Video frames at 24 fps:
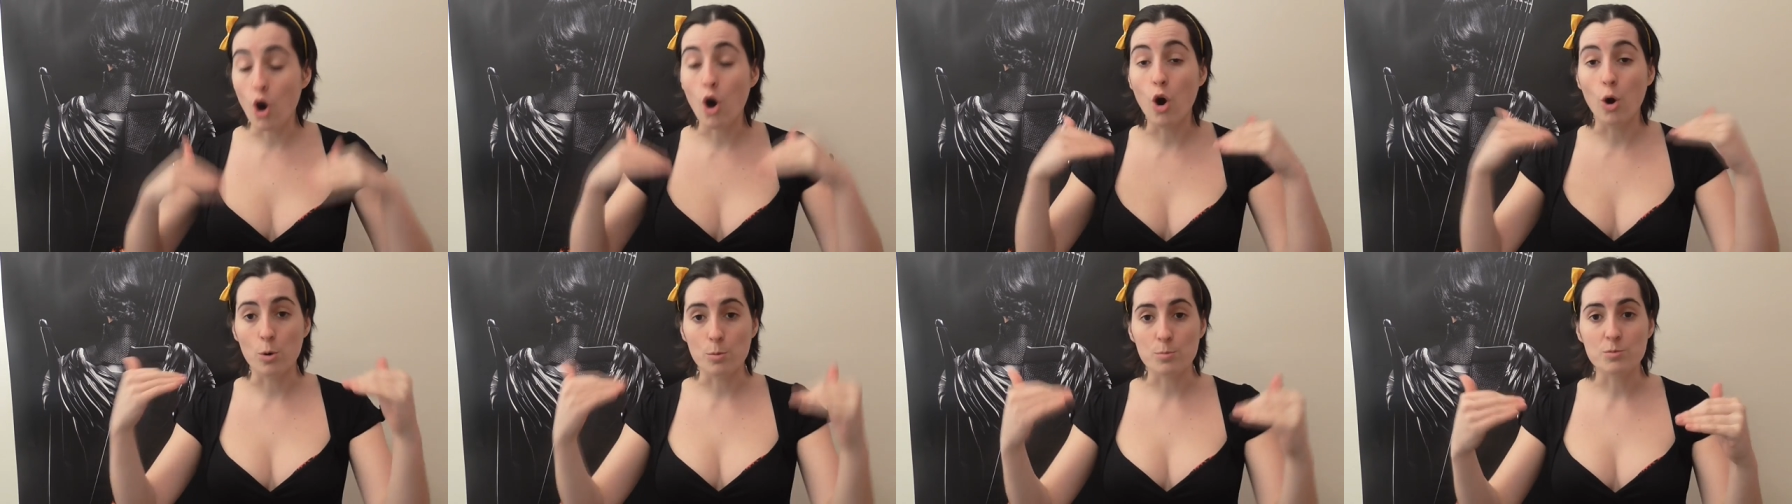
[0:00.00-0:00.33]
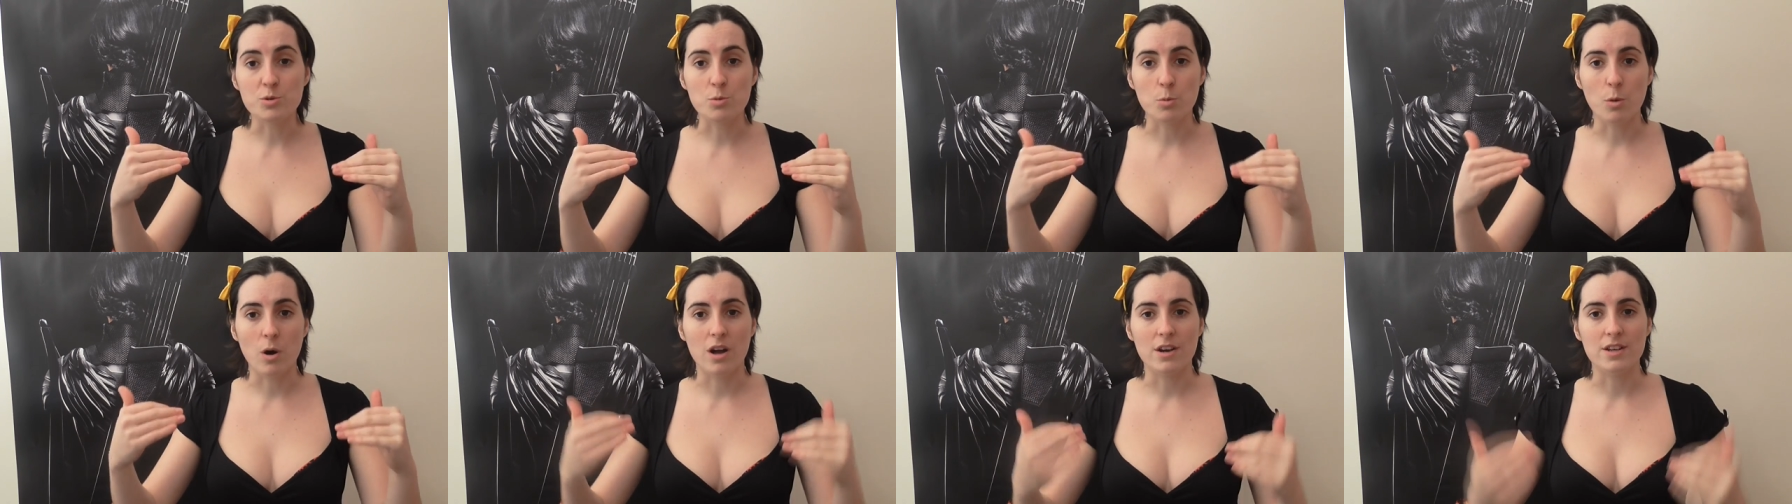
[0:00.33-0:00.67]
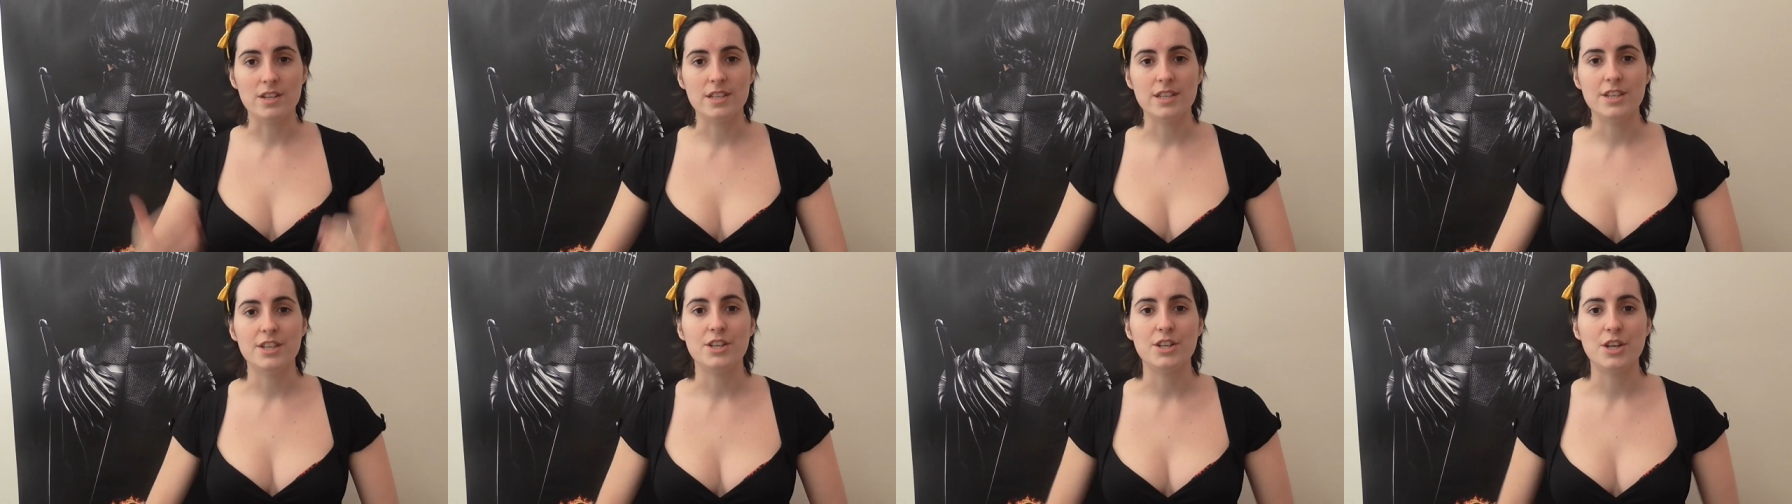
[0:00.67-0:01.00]
upped
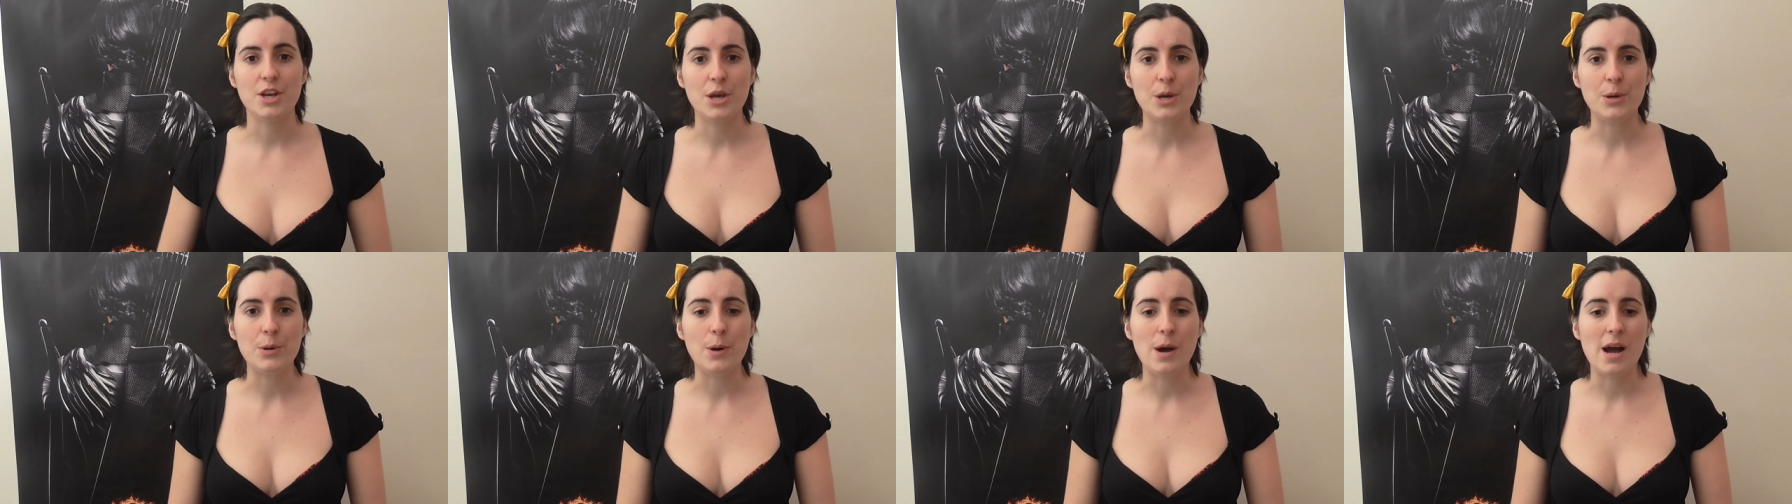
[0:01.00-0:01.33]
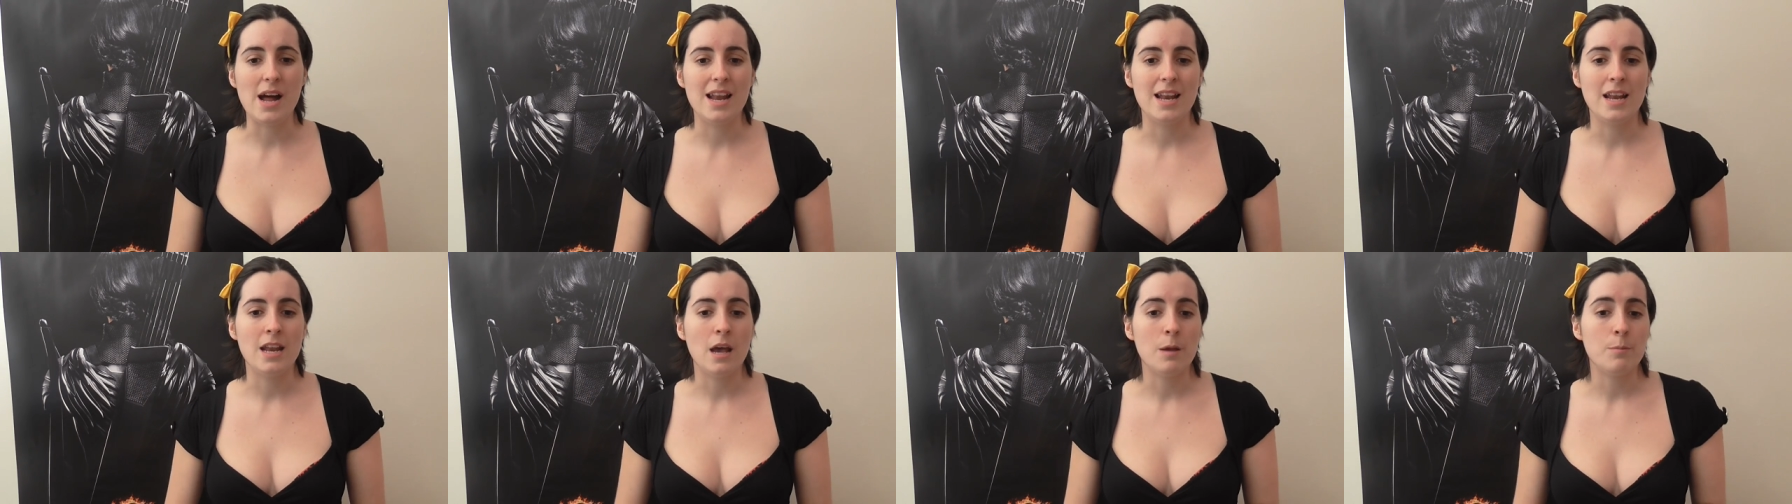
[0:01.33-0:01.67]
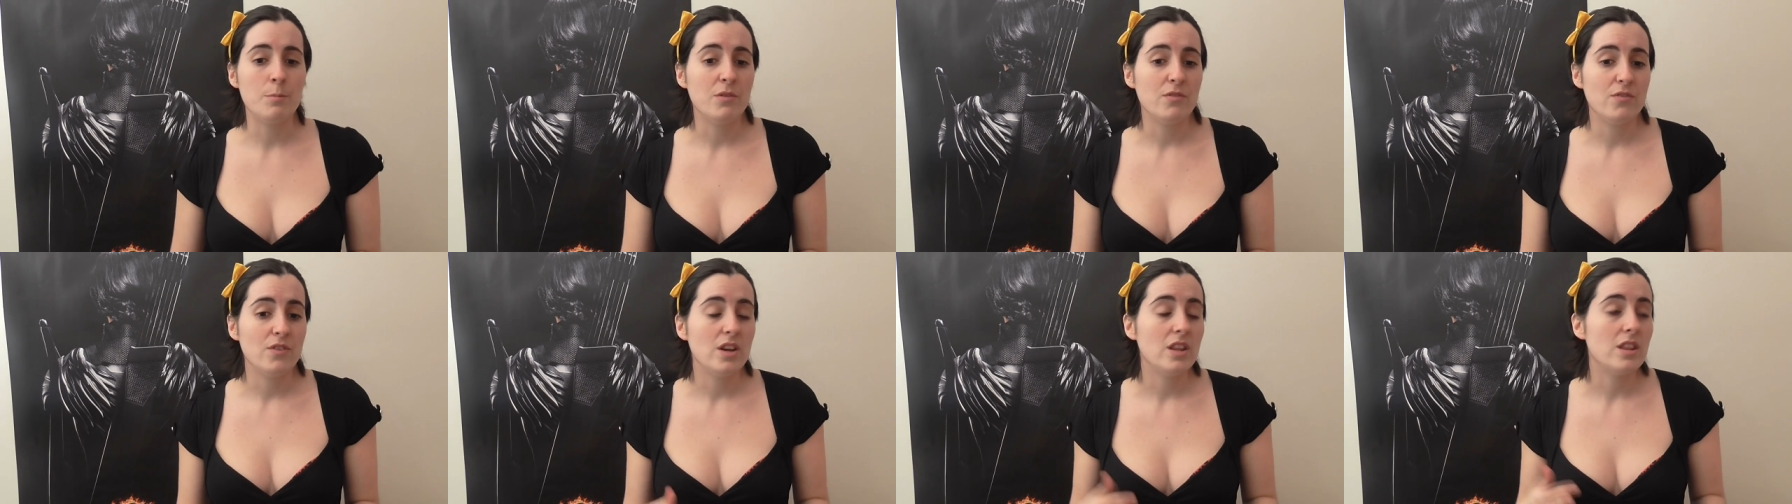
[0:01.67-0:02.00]
one, you know, and I
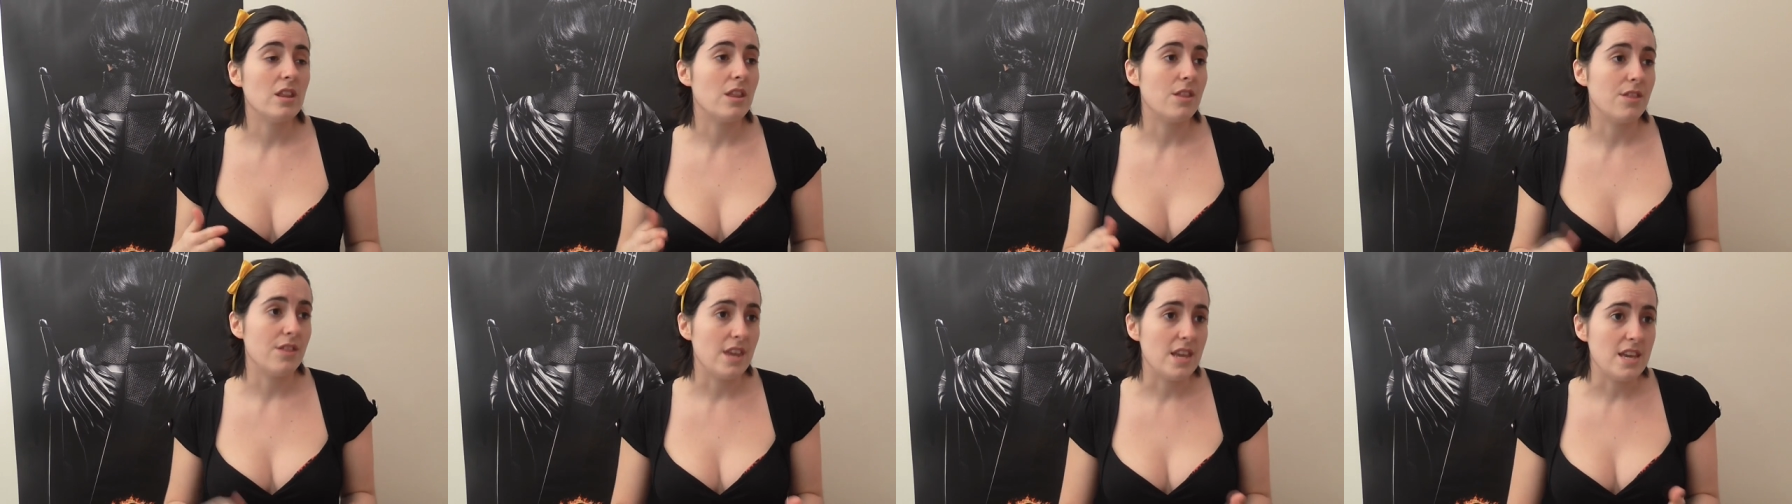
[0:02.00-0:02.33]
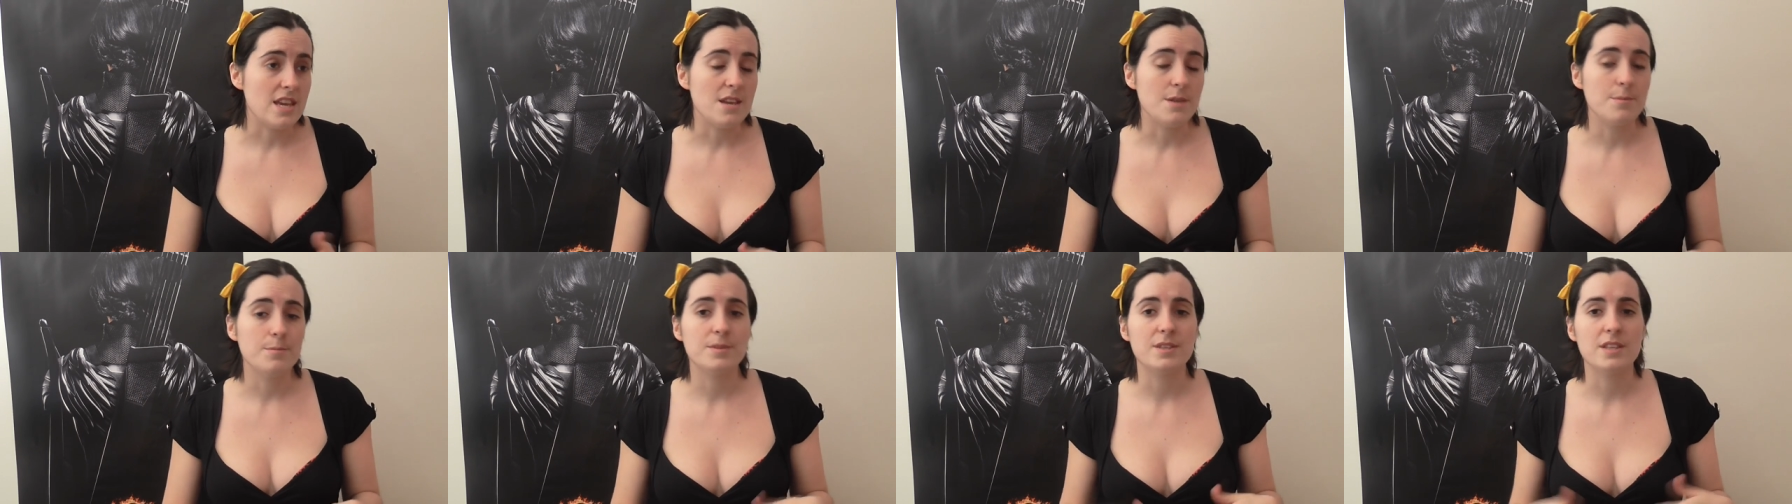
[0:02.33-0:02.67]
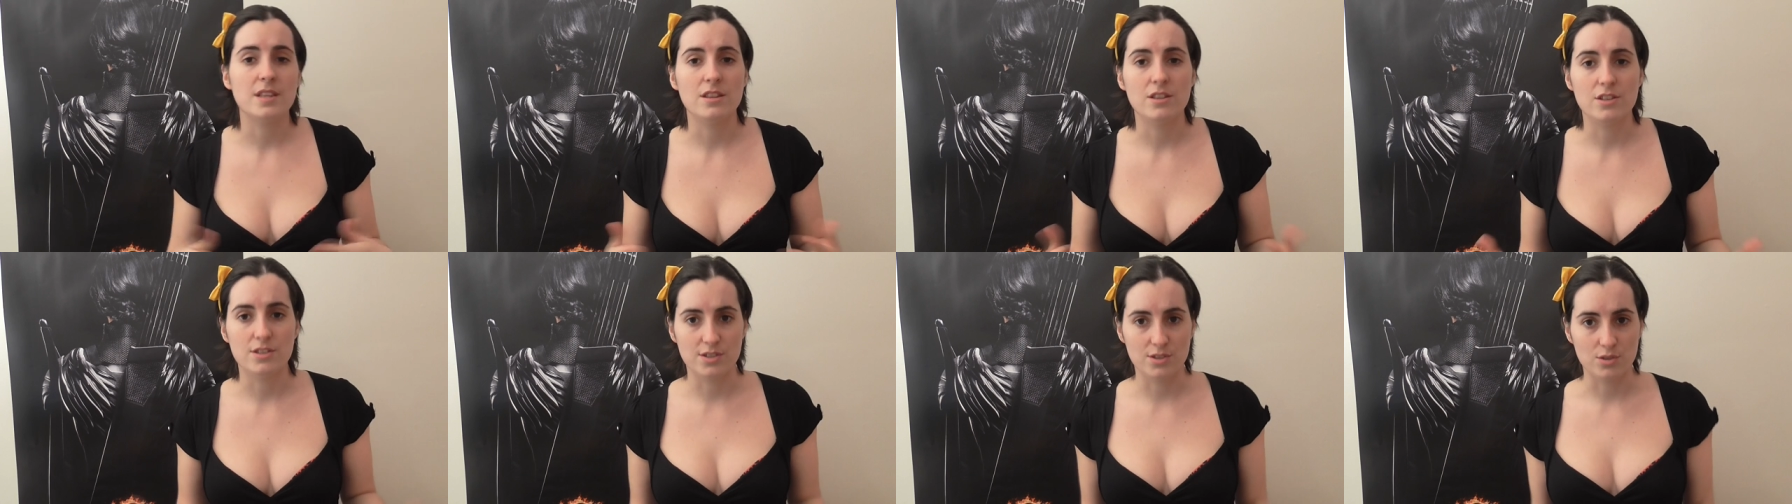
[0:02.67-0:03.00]
prefer the themes
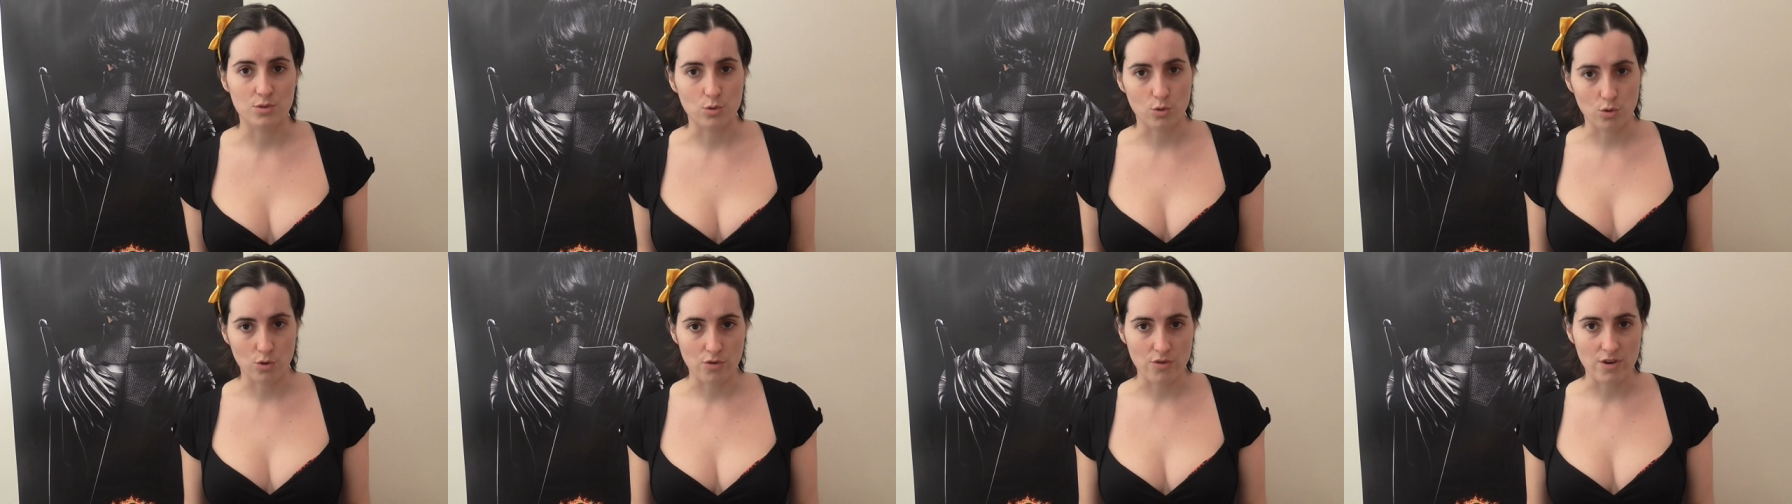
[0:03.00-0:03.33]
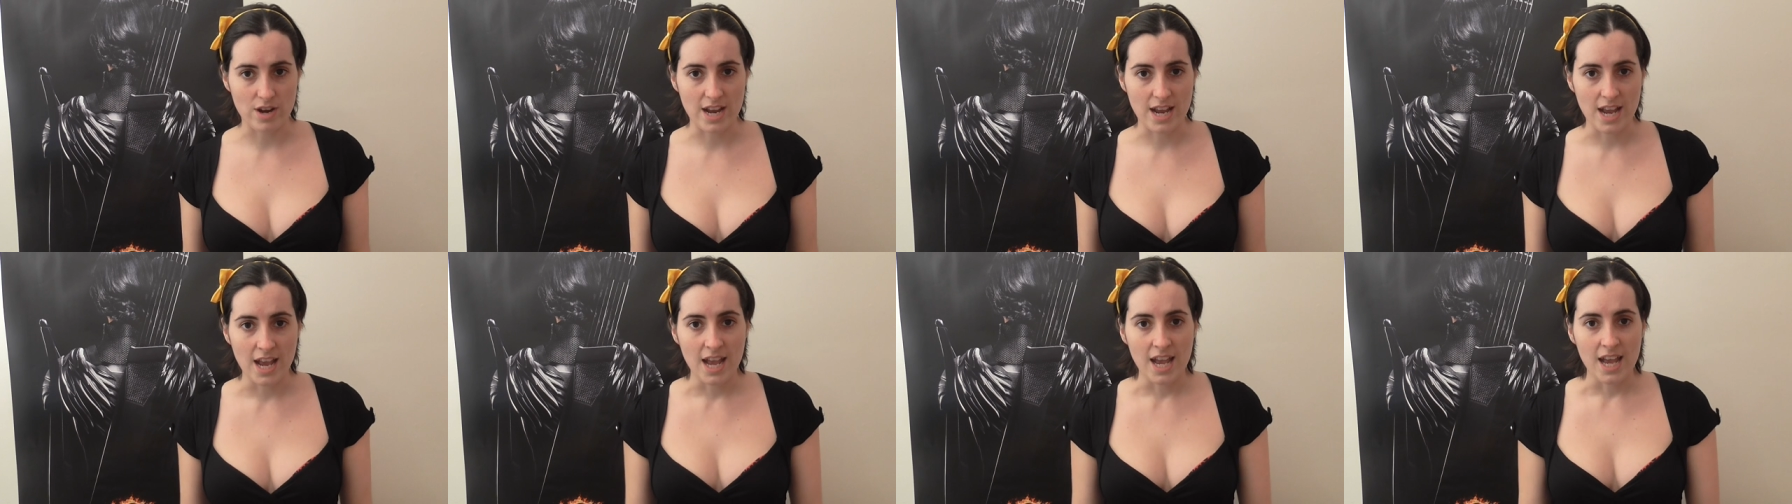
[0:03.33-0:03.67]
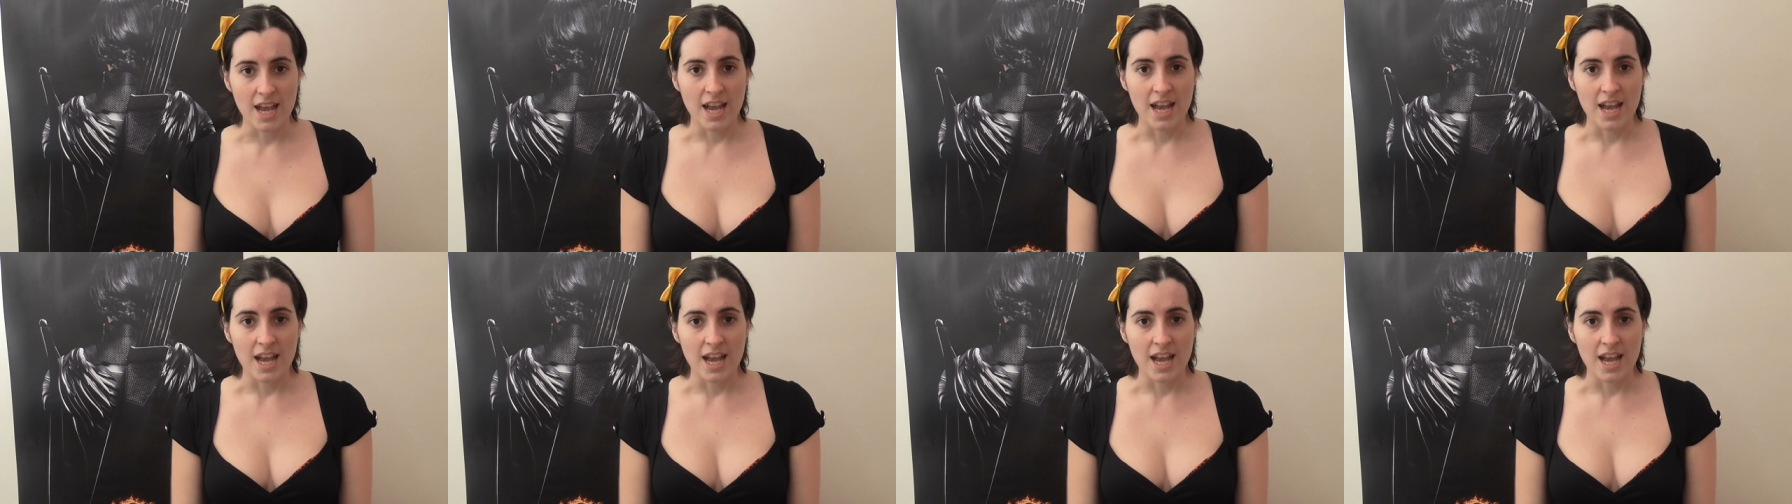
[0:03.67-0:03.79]
and the story.